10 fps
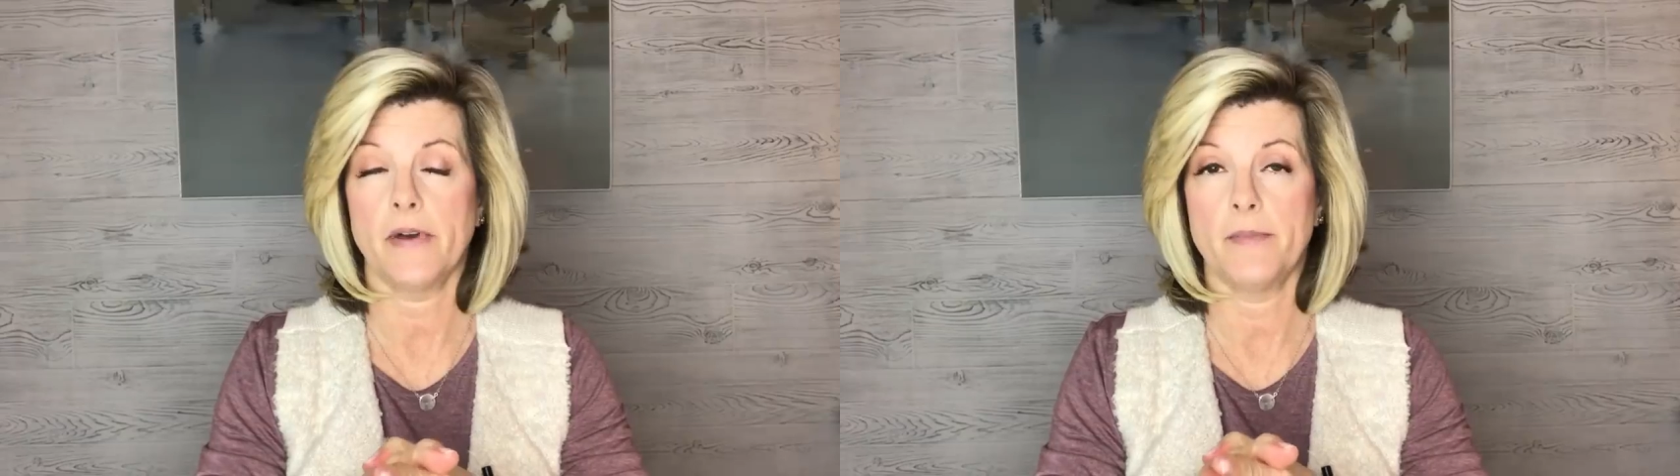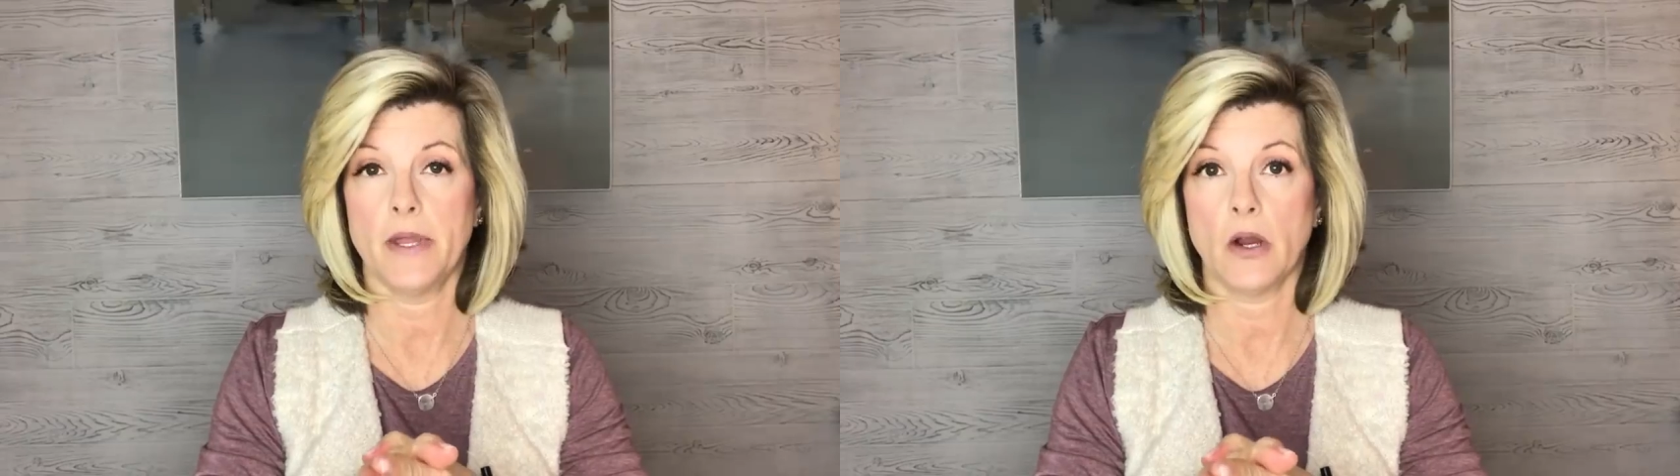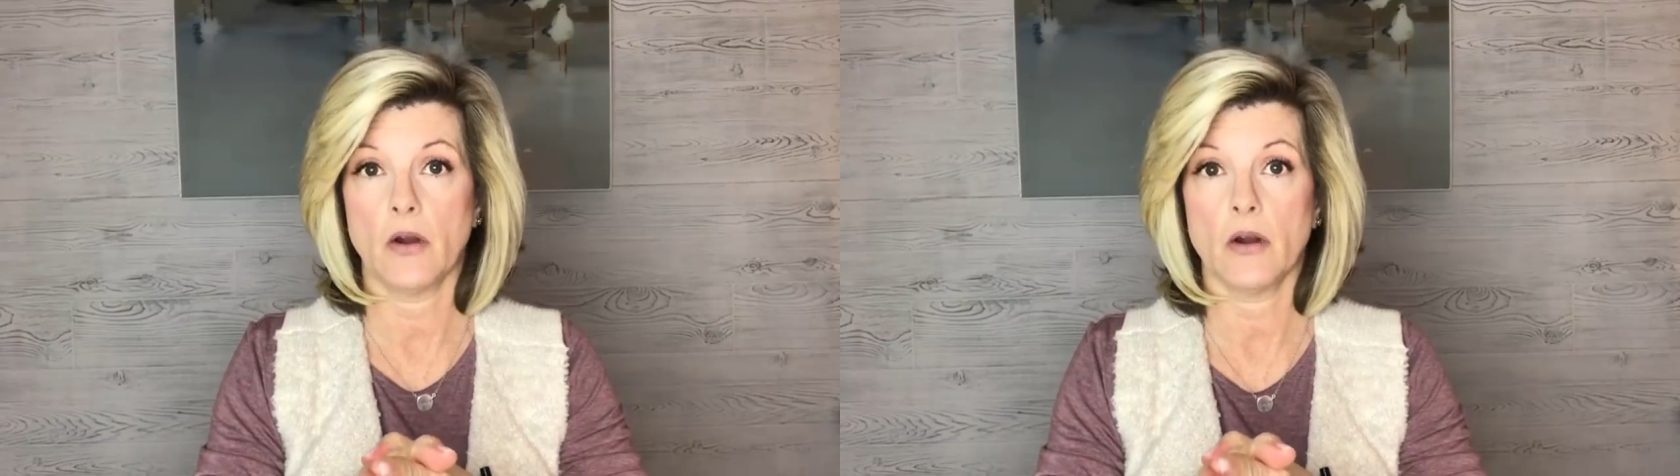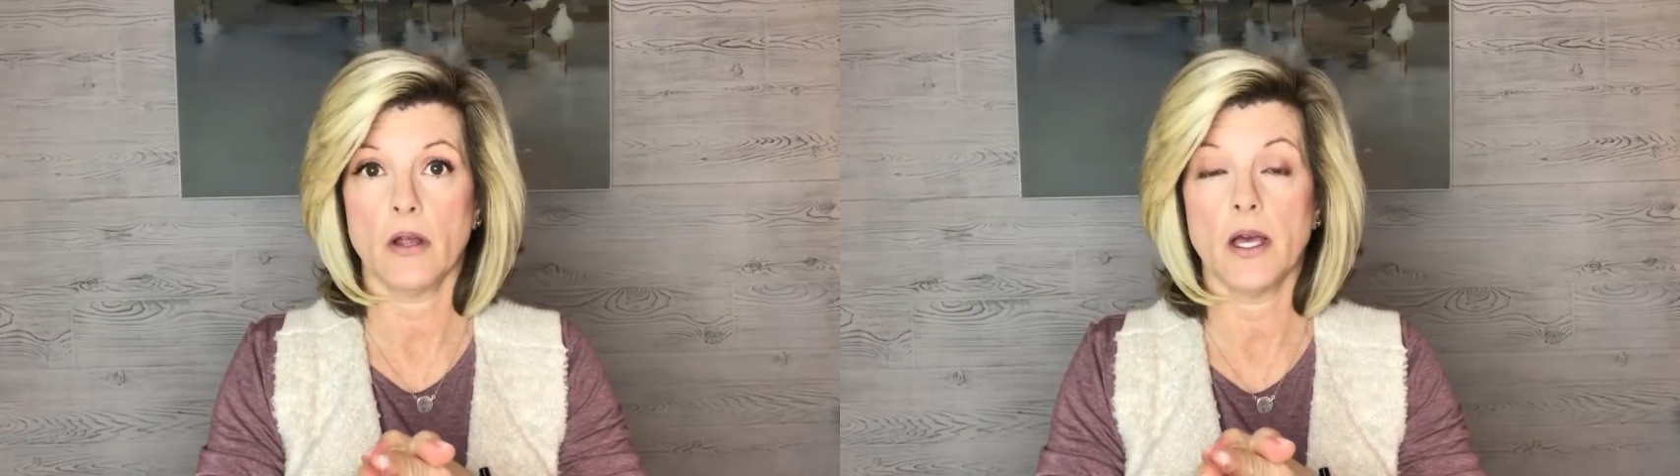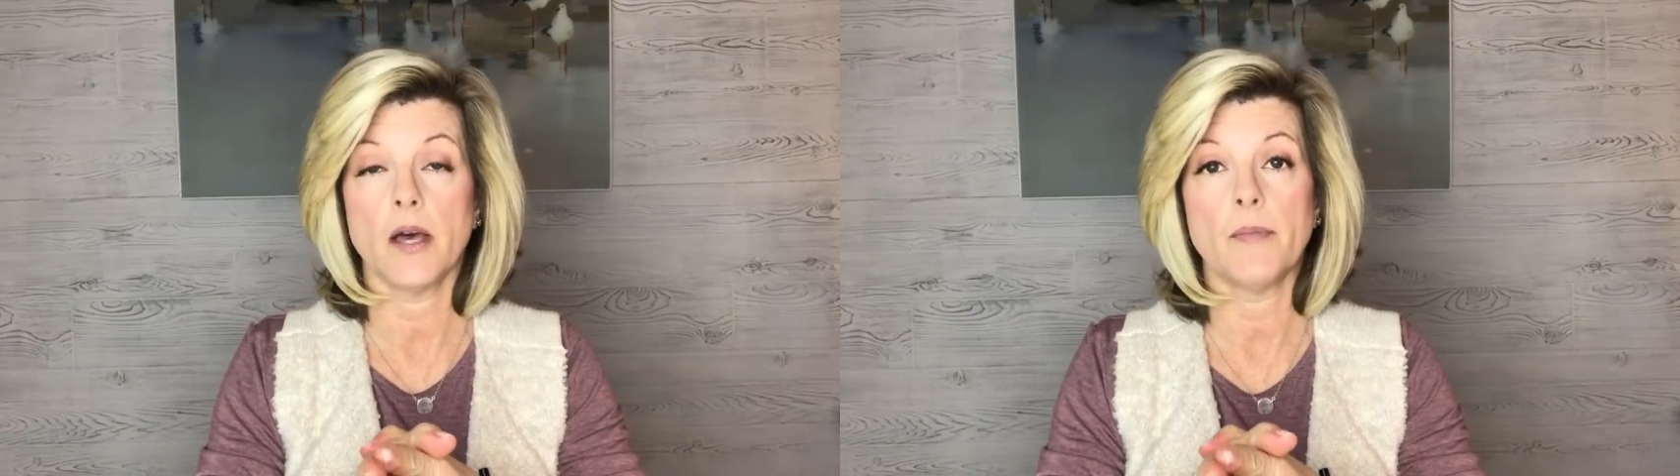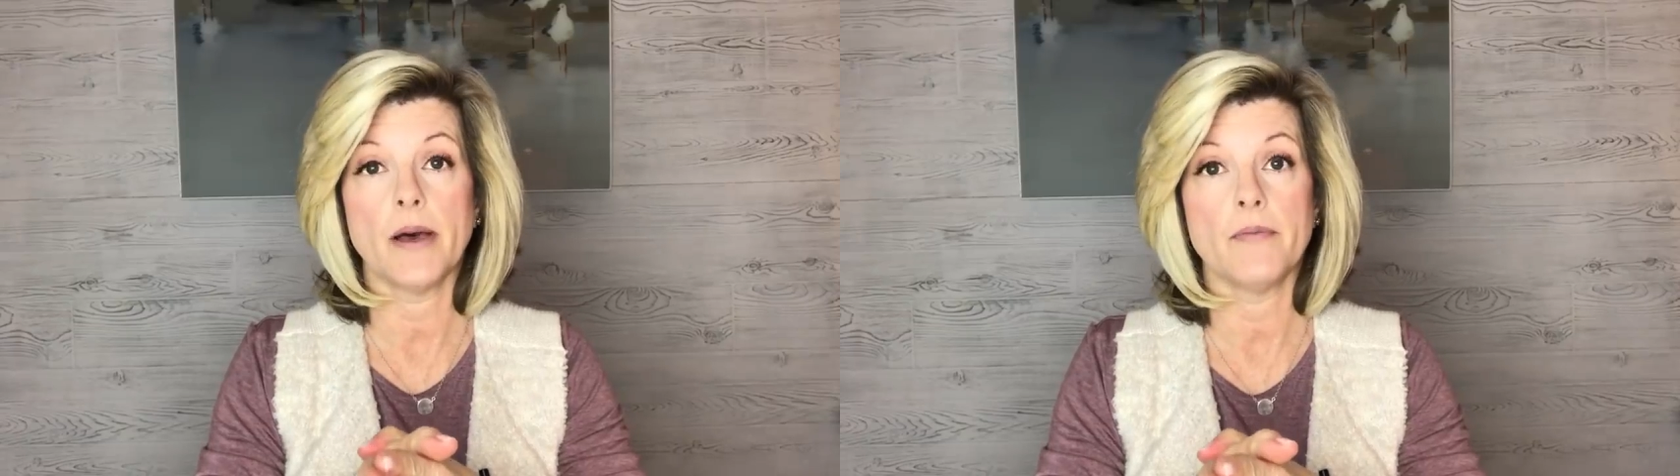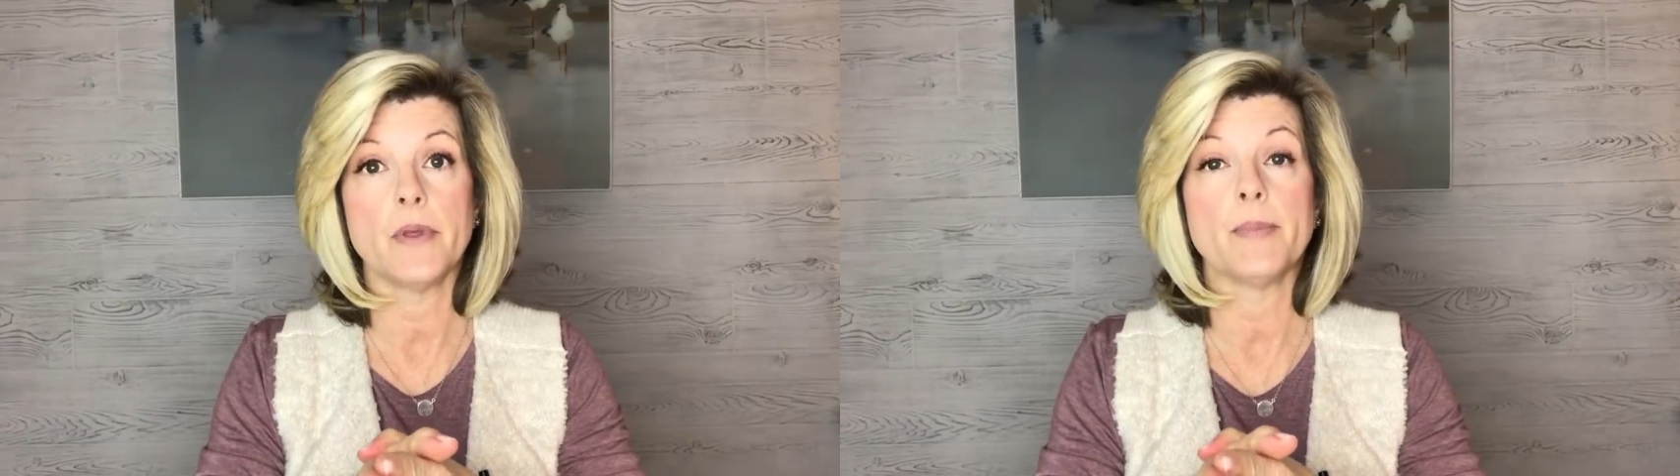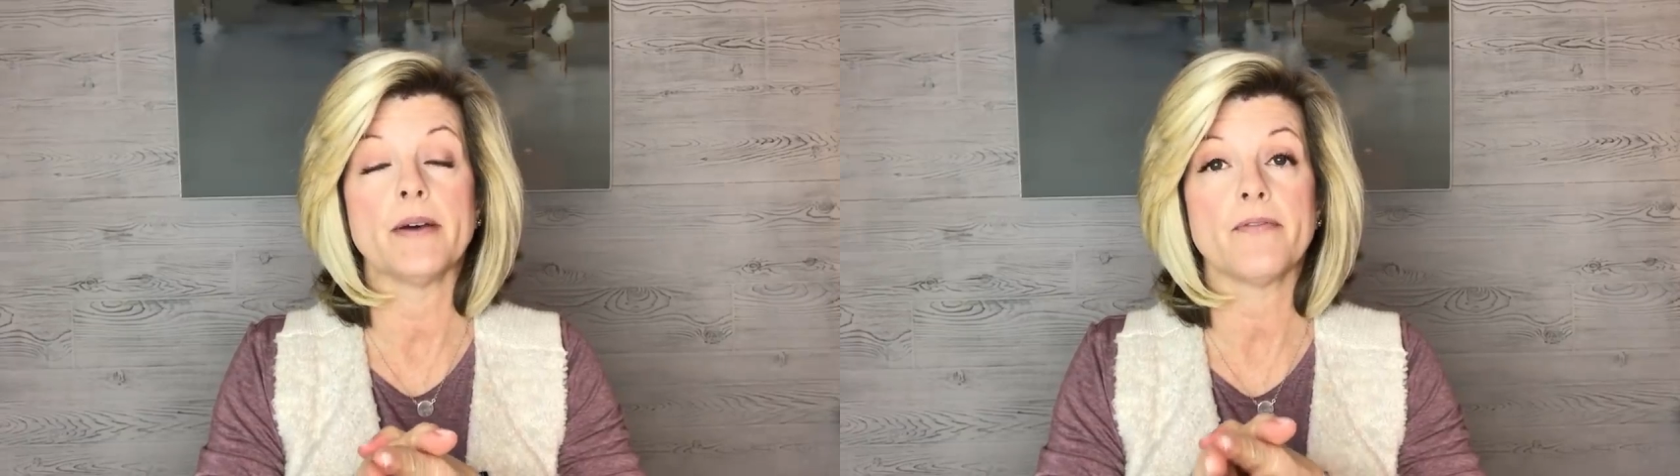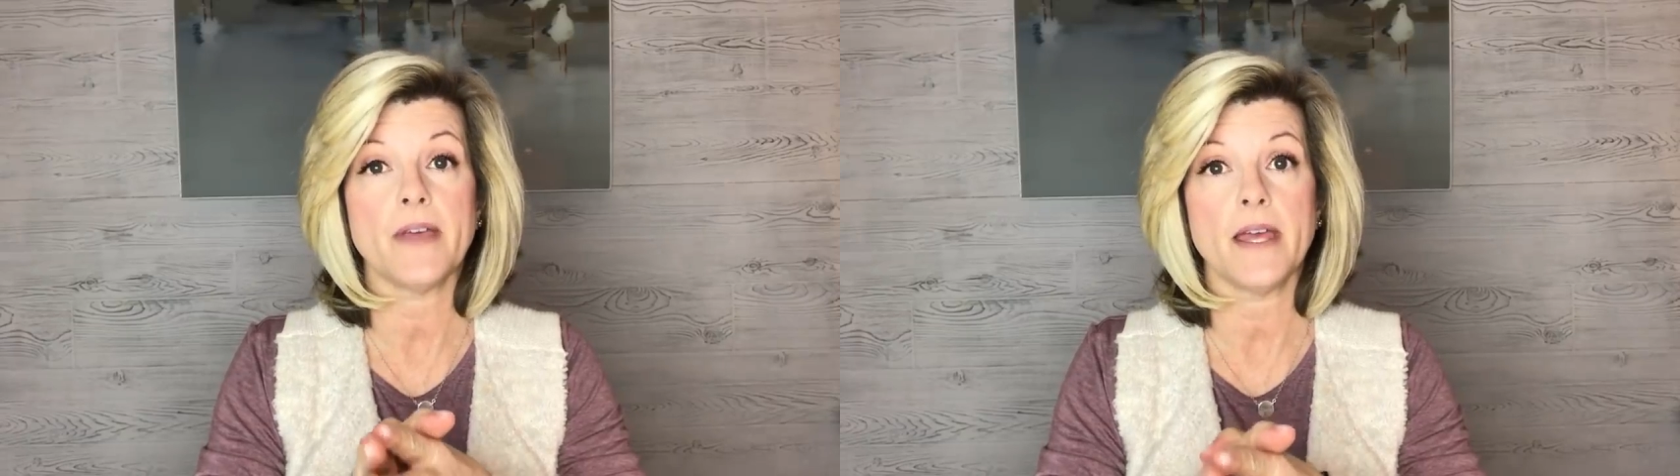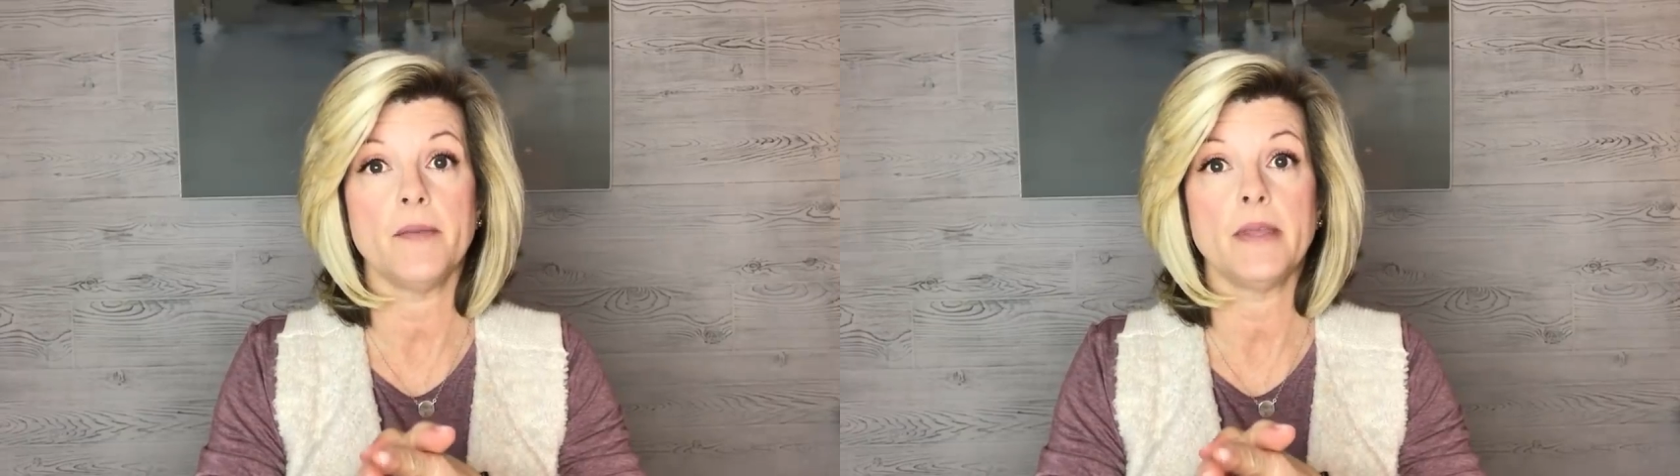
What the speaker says: a mirror above the buffet,